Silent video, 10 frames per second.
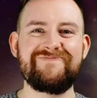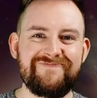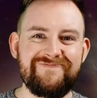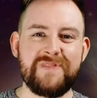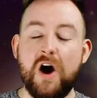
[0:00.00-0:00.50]

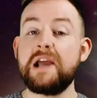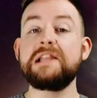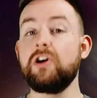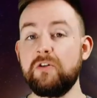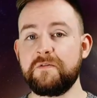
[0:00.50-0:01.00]
I
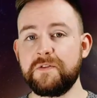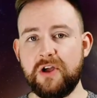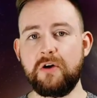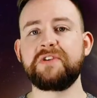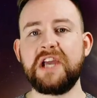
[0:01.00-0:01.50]
love the
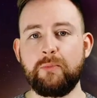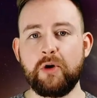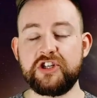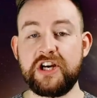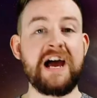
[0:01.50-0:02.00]
Golden Gate
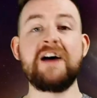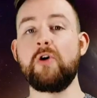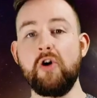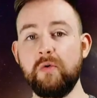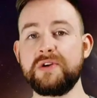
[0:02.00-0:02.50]
Bridge and have
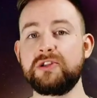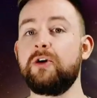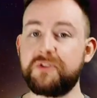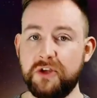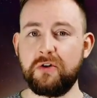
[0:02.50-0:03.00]
always
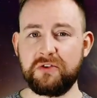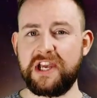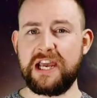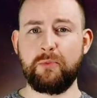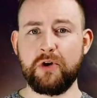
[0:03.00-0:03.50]
loved the Golden
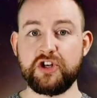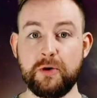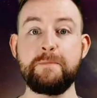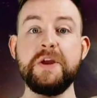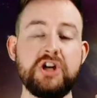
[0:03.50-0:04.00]
Gate
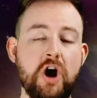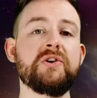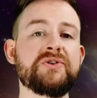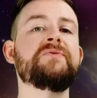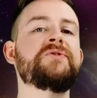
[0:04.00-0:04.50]
Bridge
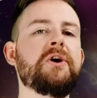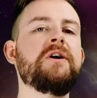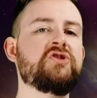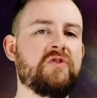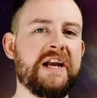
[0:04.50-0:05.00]
because of
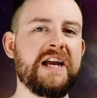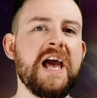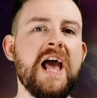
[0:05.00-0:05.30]
Star Trek.